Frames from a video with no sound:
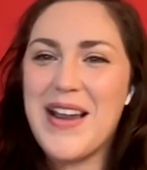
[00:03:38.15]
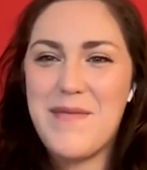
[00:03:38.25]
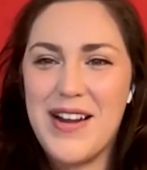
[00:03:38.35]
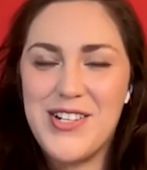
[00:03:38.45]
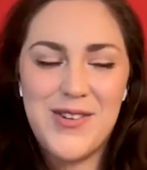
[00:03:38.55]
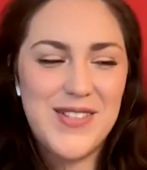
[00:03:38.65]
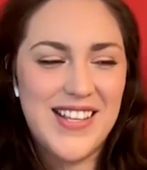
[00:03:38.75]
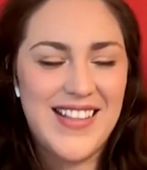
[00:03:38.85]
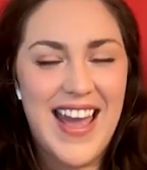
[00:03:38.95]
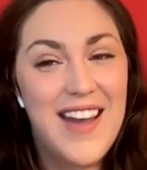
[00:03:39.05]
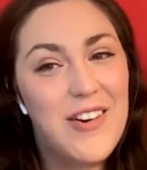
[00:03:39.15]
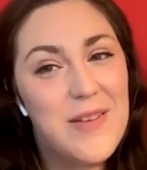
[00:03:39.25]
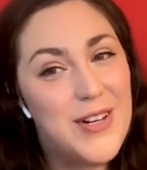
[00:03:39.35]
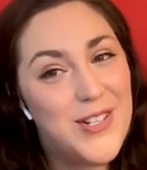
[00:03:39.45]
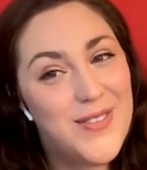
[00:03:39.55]
am I choosing that or
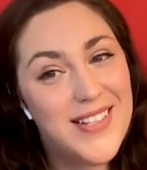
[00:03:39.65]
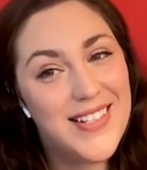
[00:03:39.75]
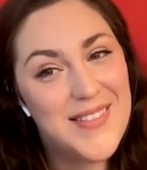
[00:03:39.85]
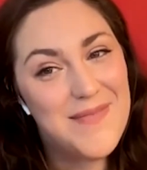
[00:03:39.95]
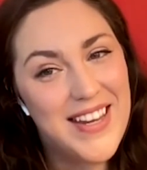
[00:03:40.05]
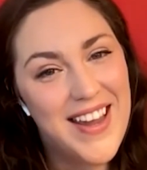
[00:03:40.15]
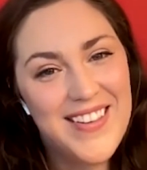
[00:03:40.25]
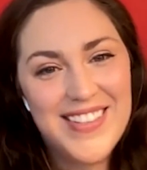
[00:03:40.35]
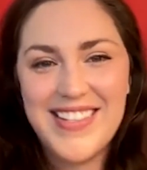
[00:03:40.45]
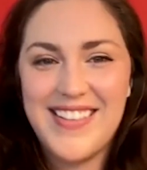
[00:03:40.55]
am I choosing something else?